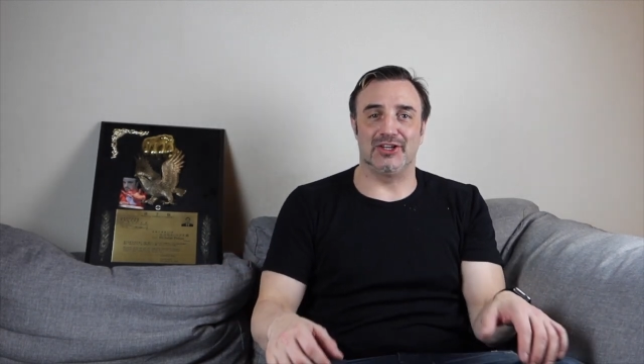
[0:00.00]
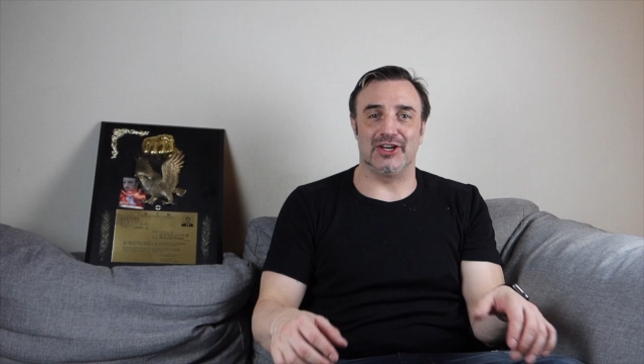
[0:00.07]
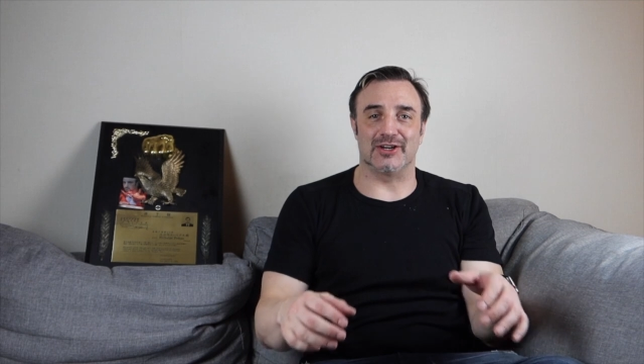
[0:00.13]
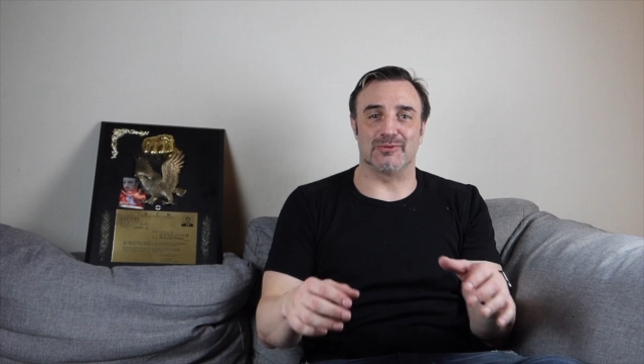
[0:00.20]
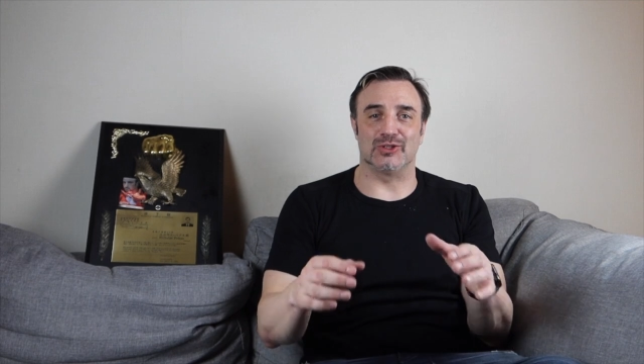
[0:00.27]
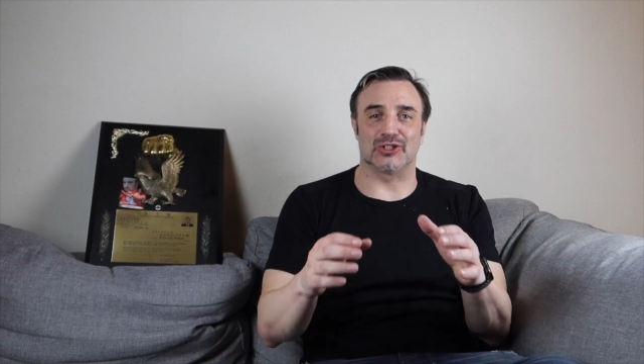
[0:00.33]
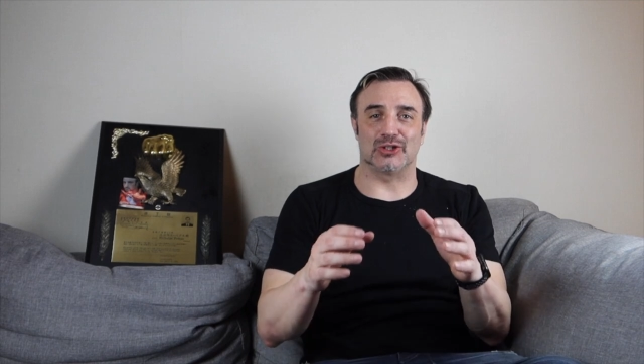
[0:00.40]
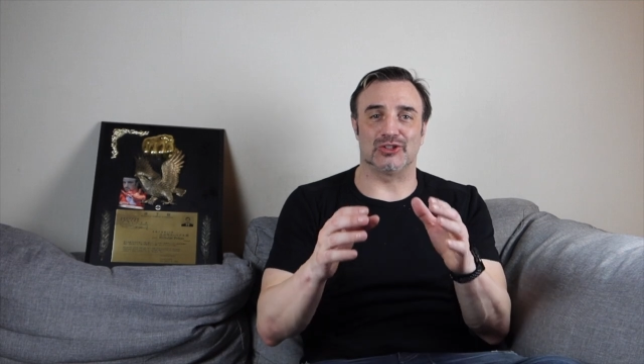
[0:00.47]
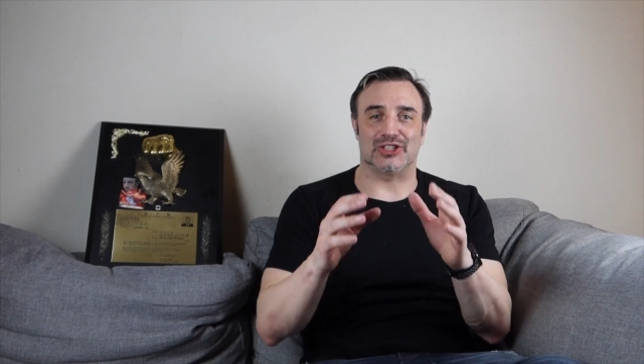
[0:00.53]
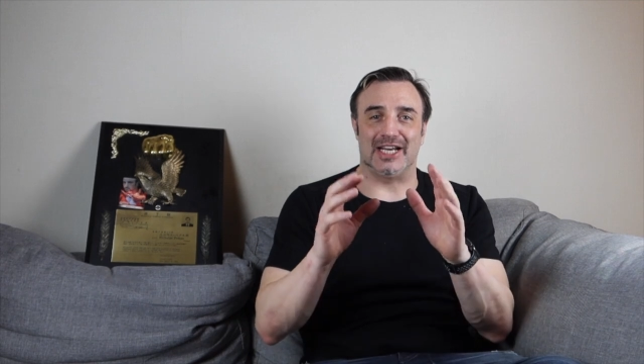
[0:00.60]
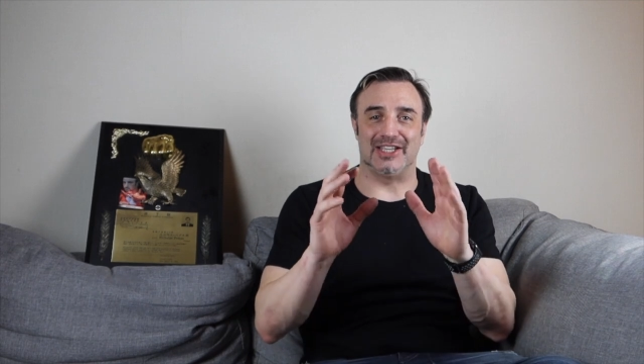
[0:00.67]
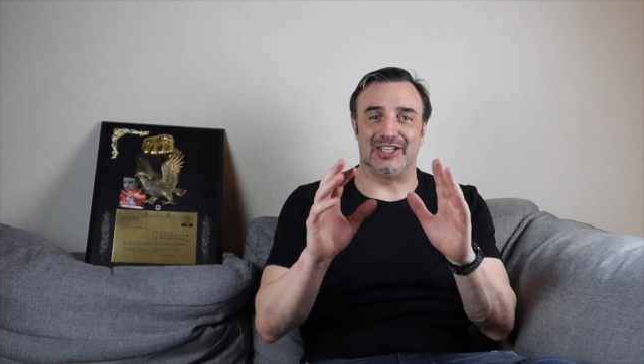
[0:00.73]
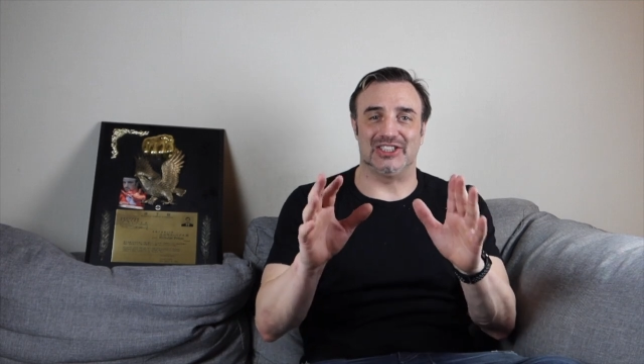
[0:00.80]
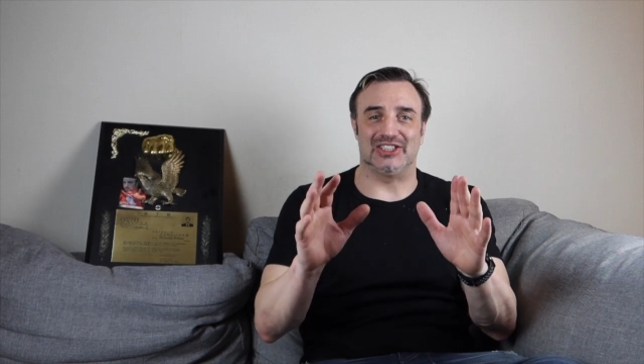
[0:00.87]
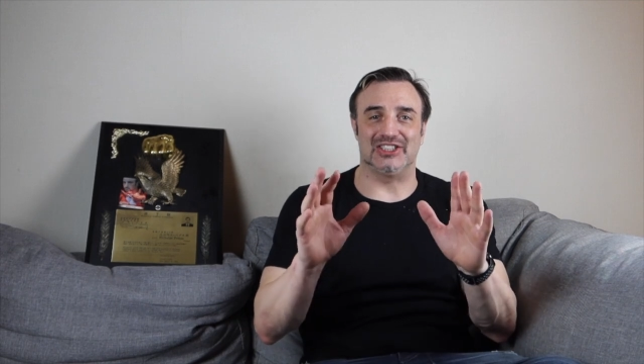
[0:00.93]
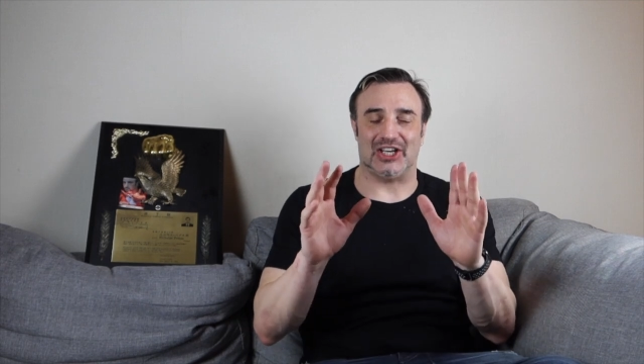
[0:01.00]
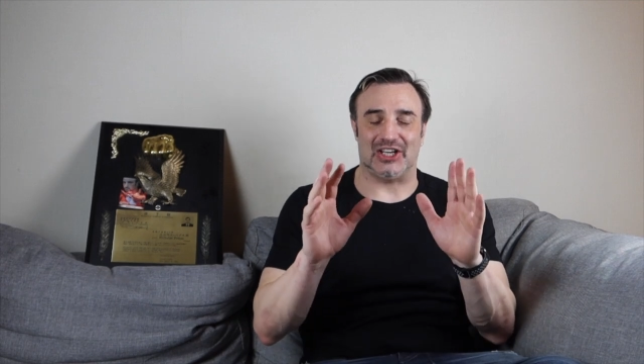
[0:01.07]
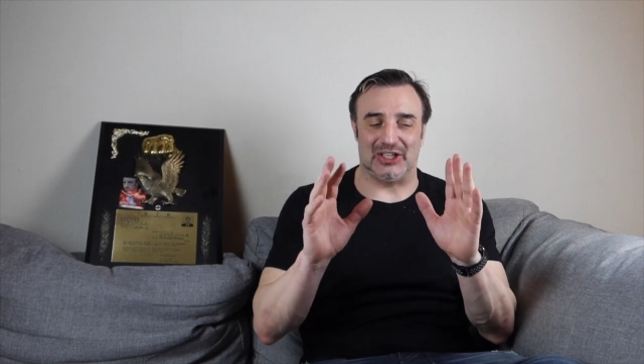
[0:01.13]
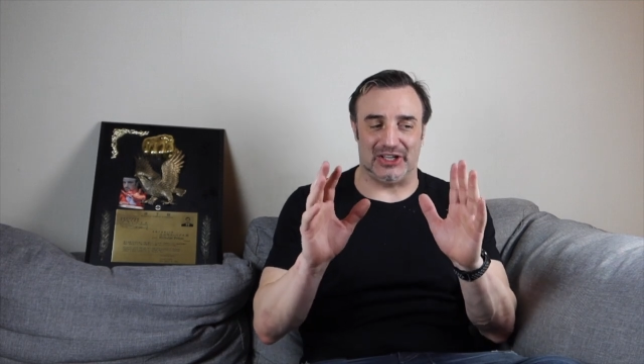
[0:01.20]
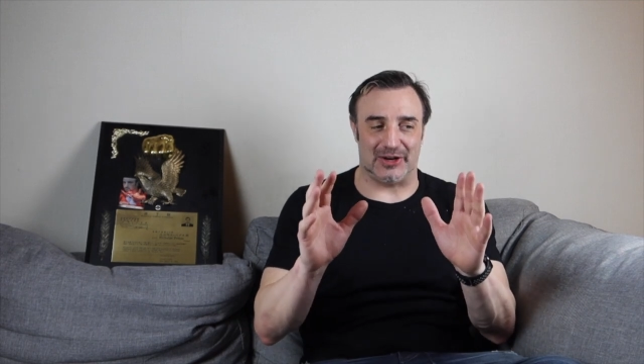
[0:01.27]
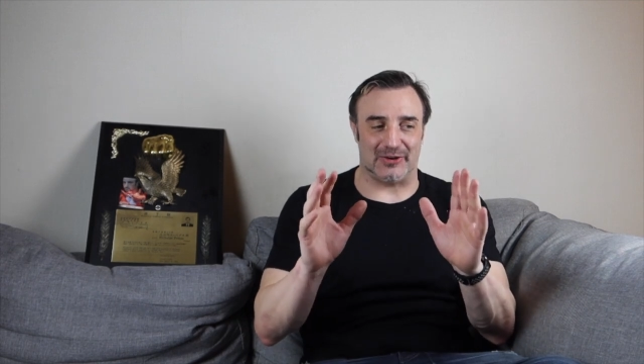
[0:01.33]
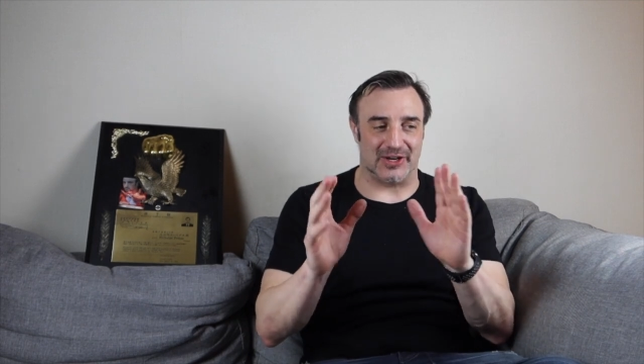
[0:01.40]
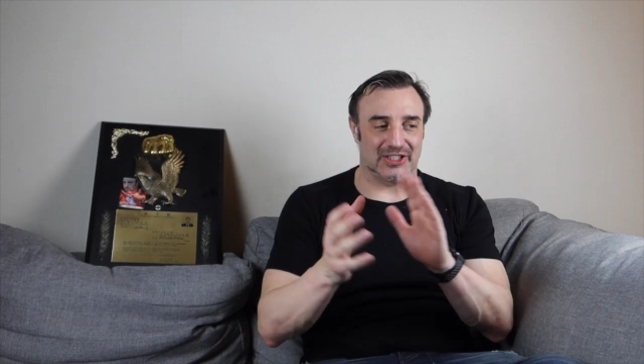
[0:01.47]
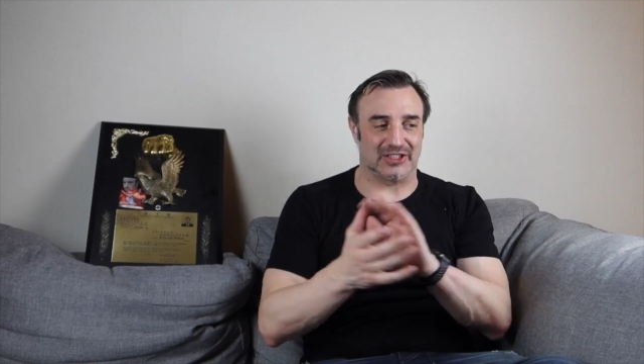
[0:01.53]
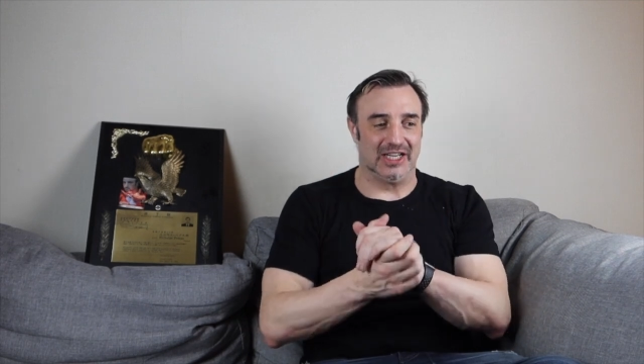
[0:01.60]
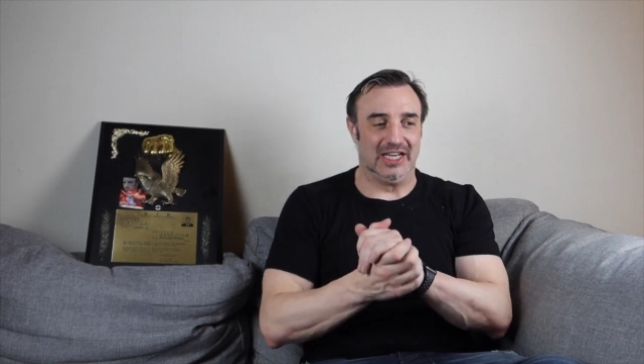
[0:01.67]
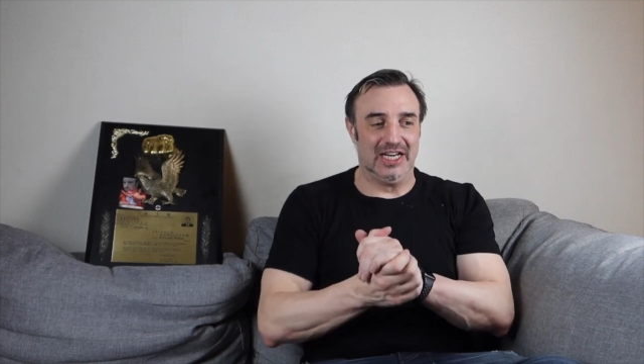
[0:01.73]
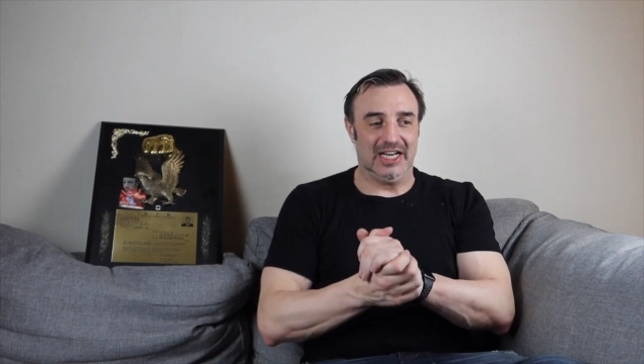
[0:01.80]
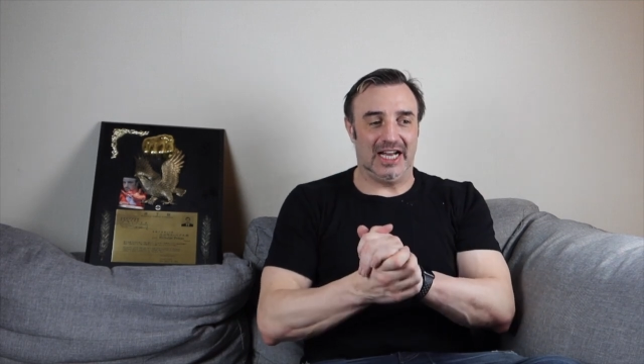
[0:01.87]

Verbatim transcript: dinner with Sosai, and this is hilarious,